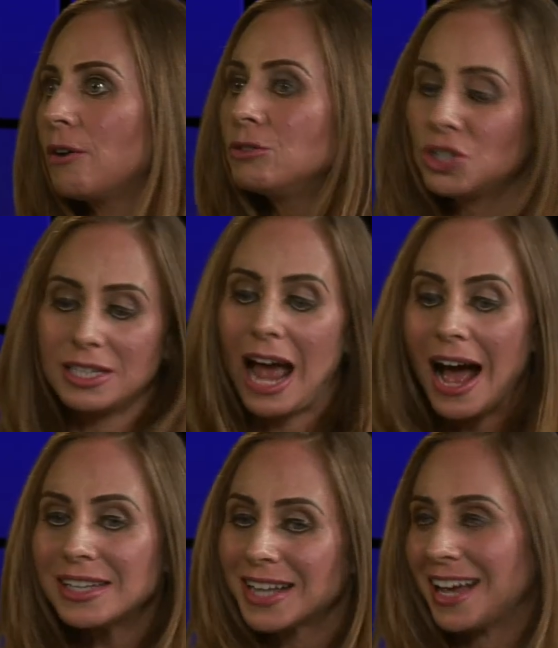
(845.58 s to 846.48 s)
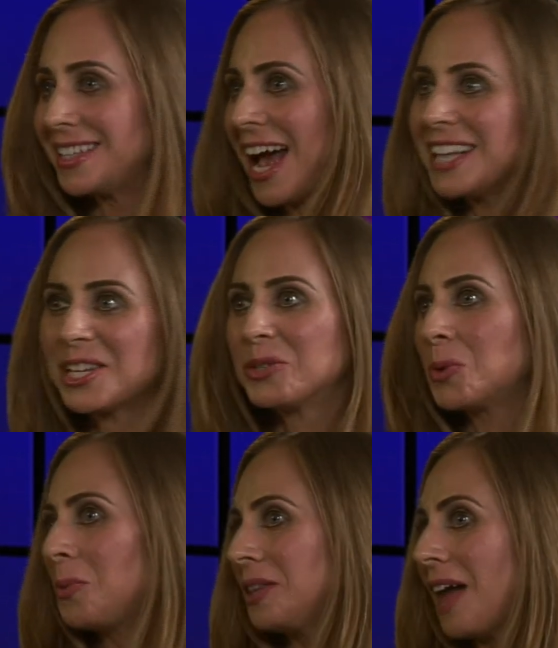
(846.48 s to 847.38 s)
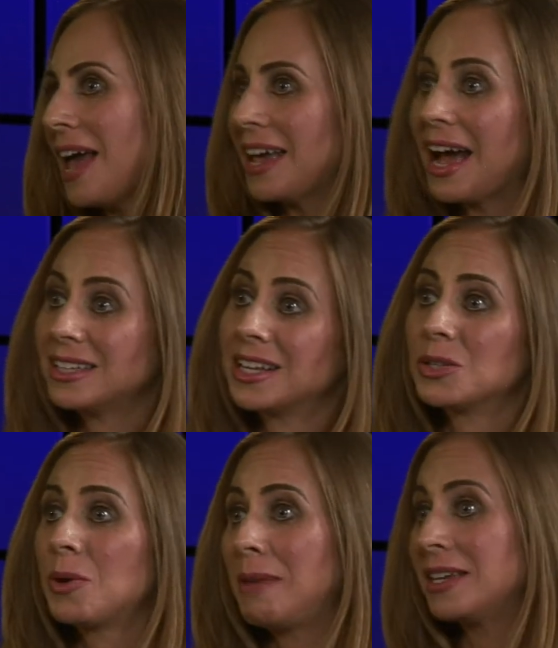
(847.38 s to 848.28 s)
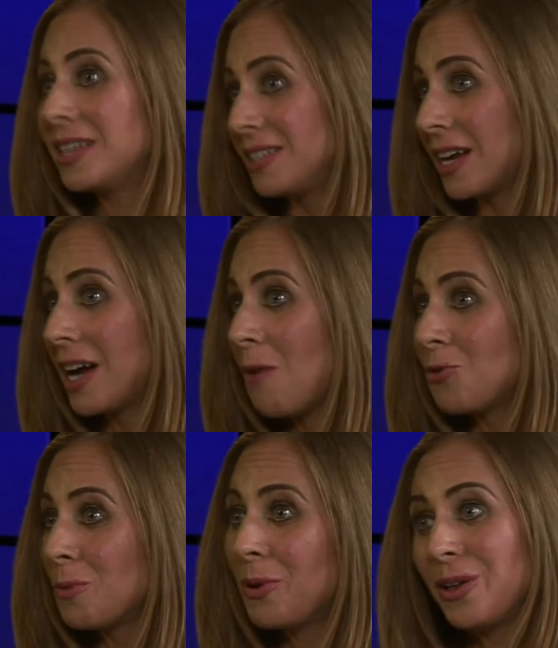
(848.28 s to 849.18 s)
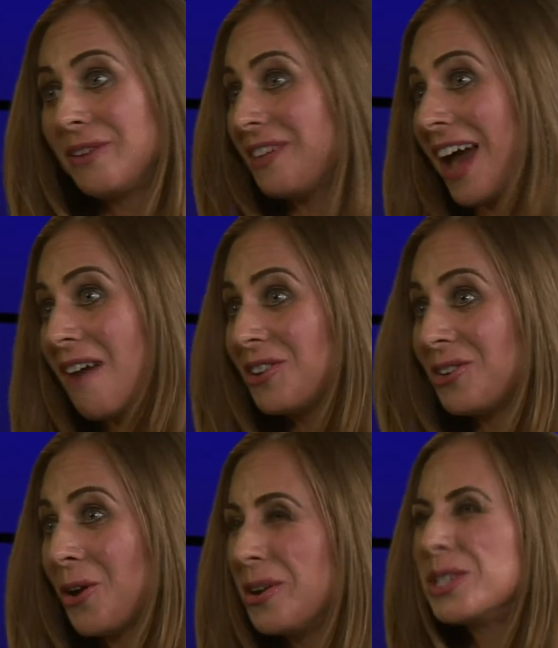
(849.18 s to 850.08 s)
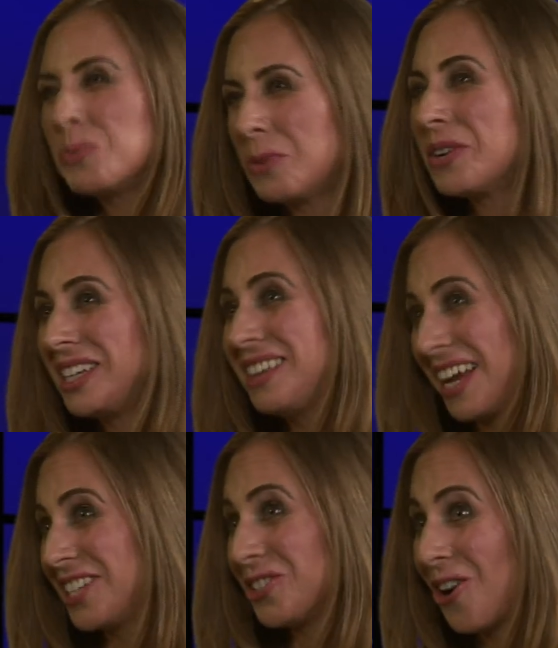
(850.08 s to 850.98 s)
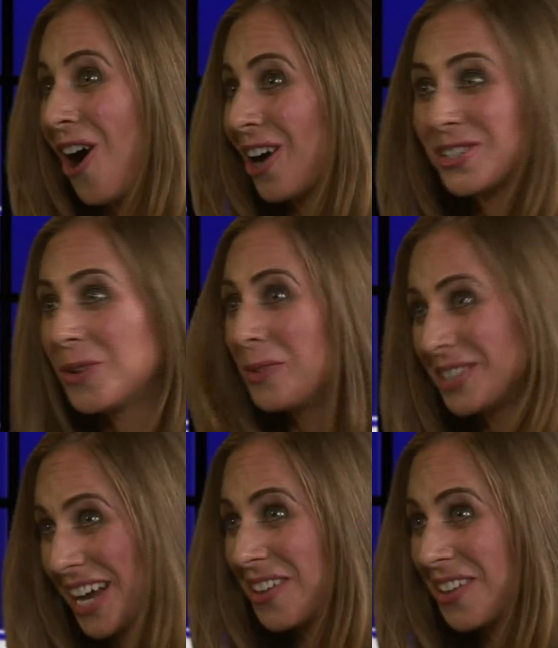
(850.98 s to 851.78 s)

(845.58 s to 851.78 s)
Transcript: just ask us. Ask us what we like. Ask us what makes us uncomfortable. If they haven't noticed, we really like to talk, so we'll tell